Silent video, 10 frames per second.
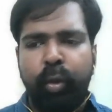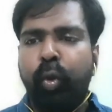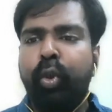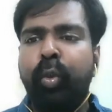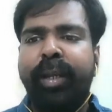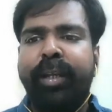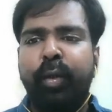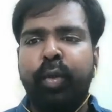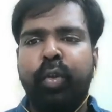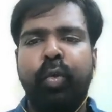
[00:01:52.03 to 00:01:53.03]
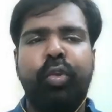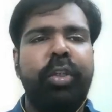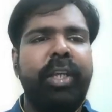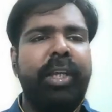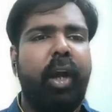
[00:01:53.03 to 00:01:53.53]
those who accuse
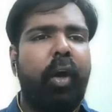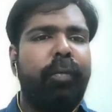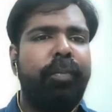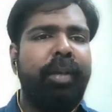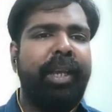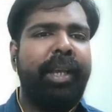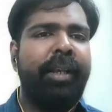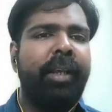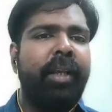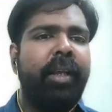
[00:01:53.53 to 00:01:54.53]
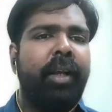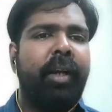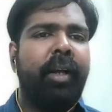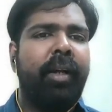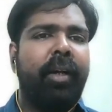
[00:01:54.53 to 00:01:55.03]
Rushdie of being
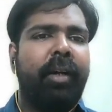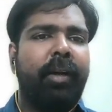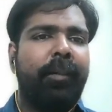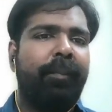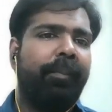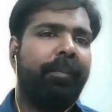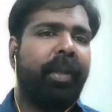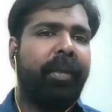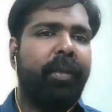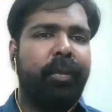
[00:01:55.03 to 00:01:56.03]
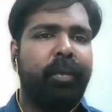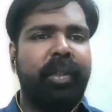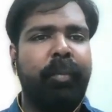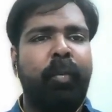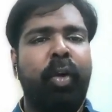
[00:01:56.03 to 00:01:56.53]
um, you know
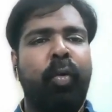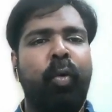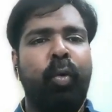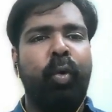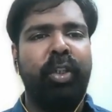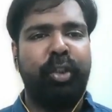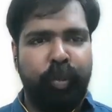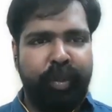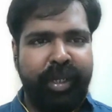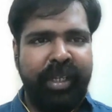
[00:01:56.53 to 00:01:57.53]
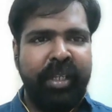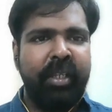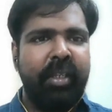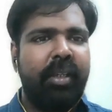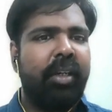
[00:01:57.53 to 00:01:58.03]
someone who is to be
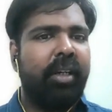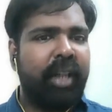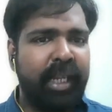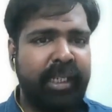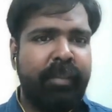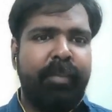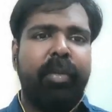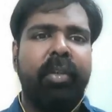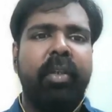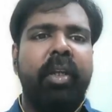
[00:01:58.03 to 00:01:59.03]
uh, condemned